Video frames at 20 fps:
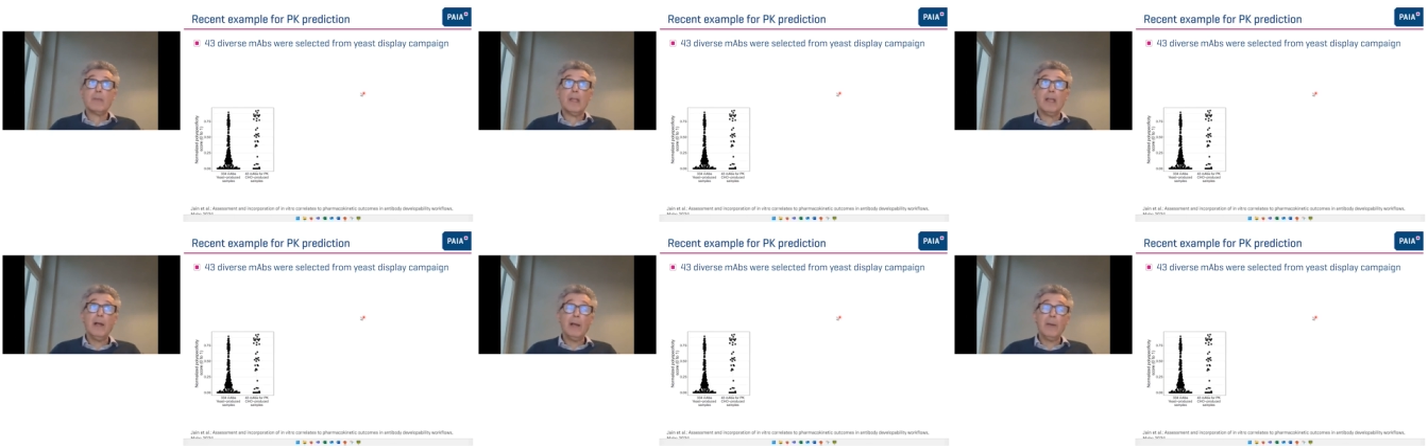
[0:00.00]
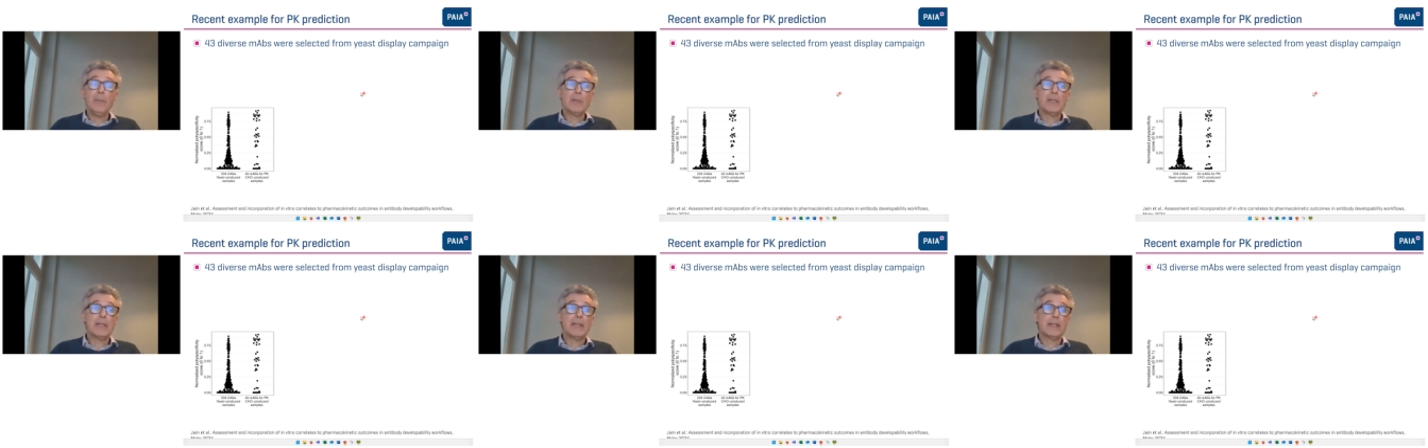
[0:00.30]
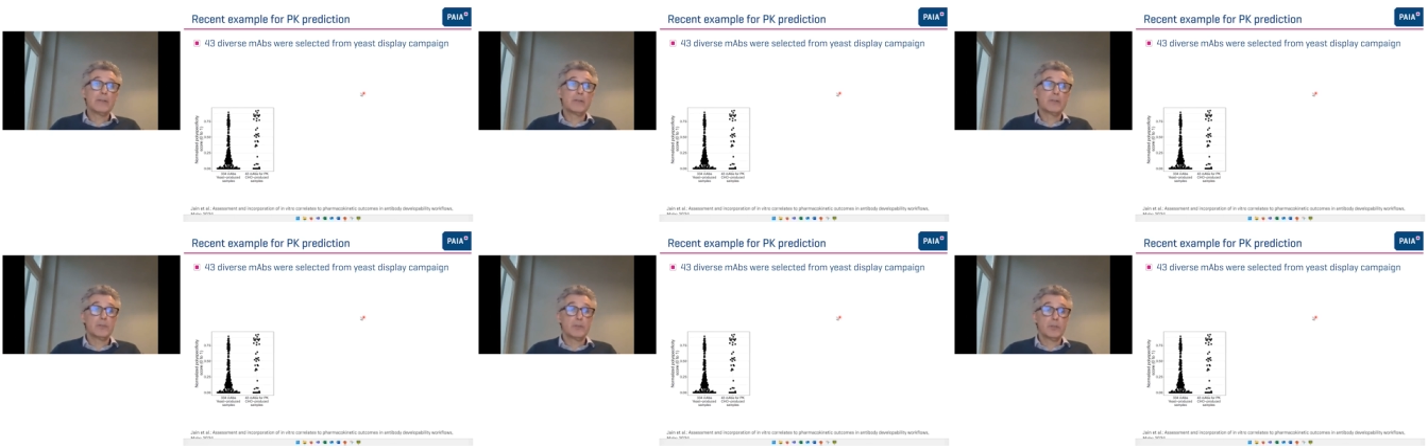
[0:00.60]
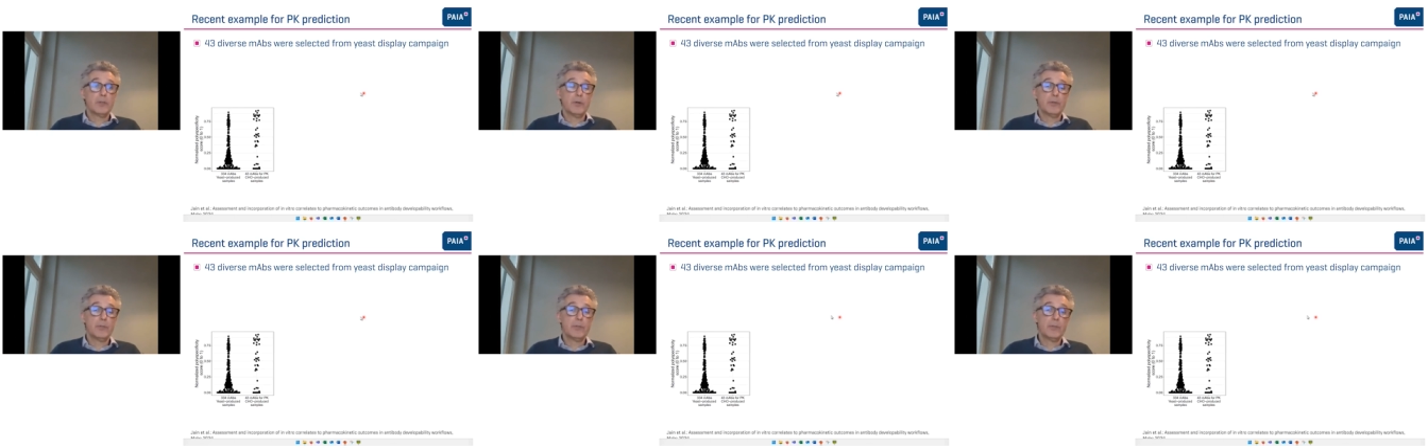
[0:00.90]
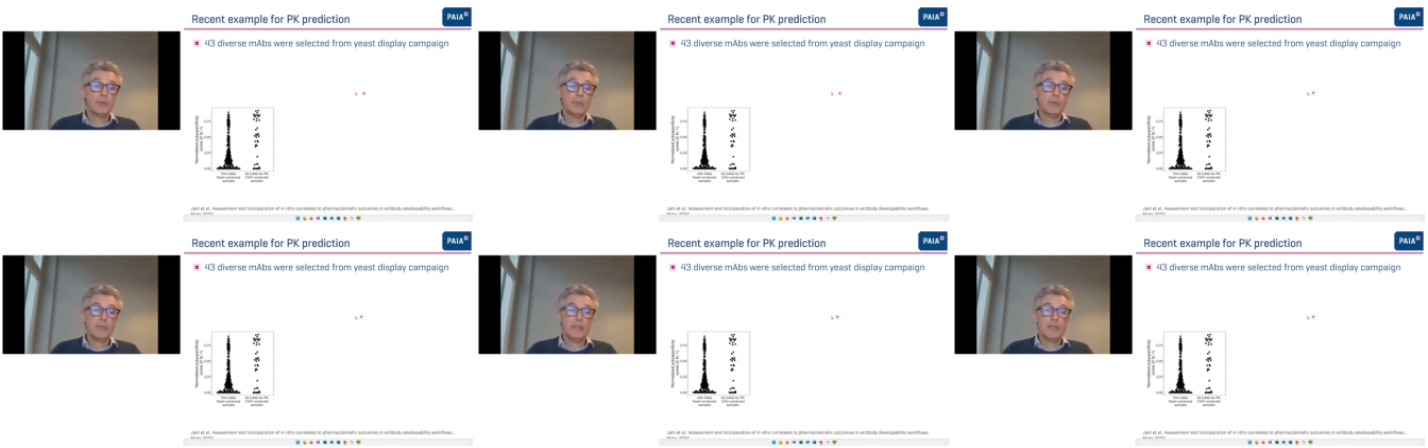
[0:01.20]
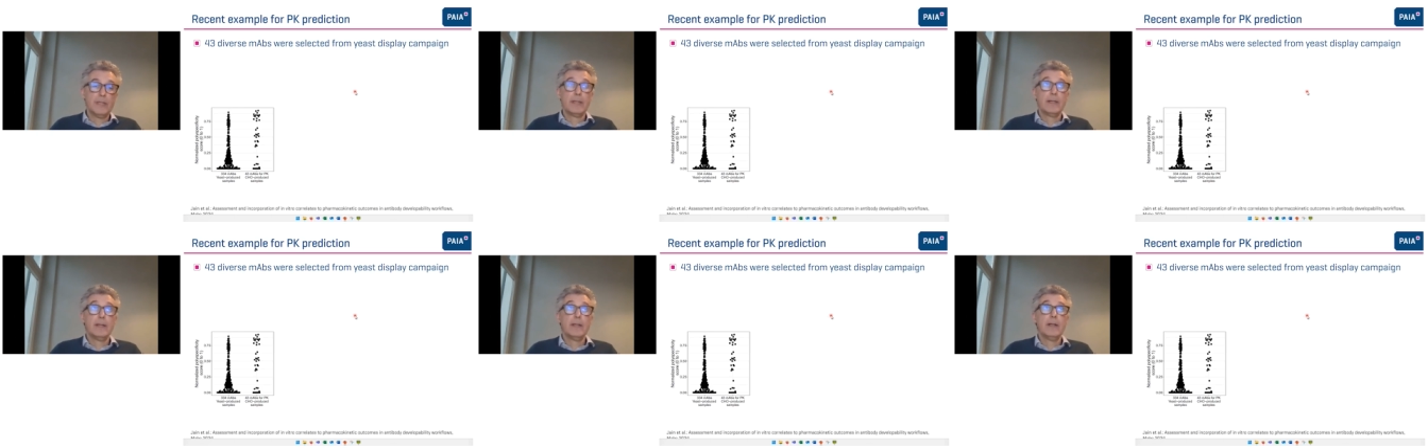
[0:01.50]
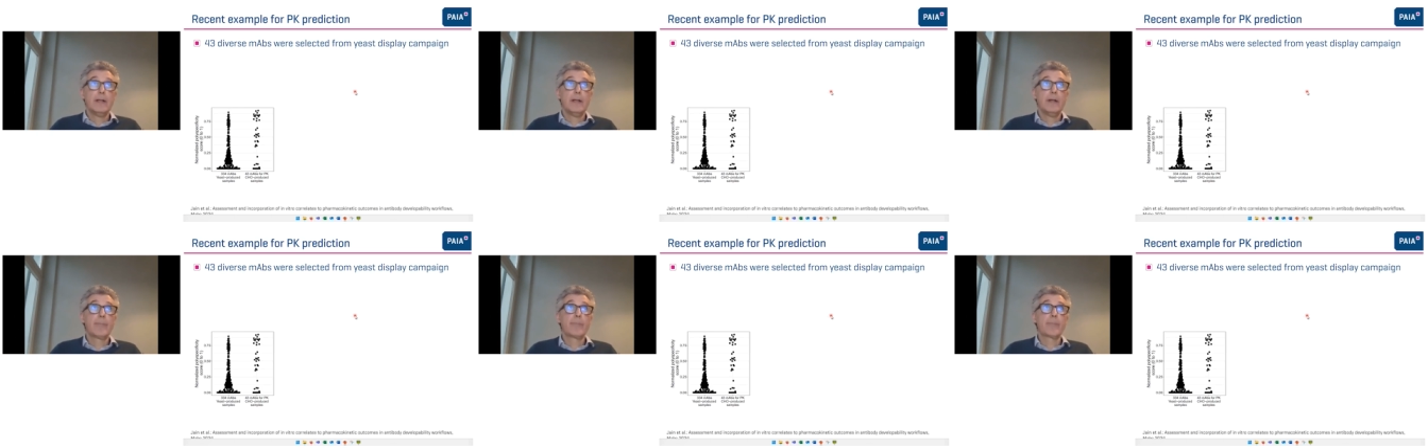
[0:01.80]
I would like to show you
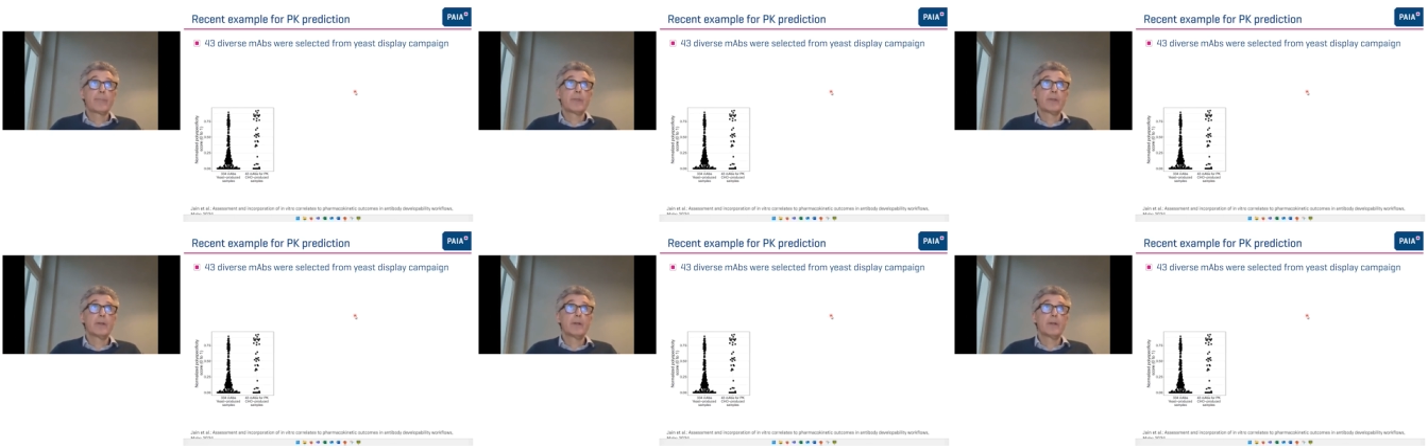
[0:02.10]
a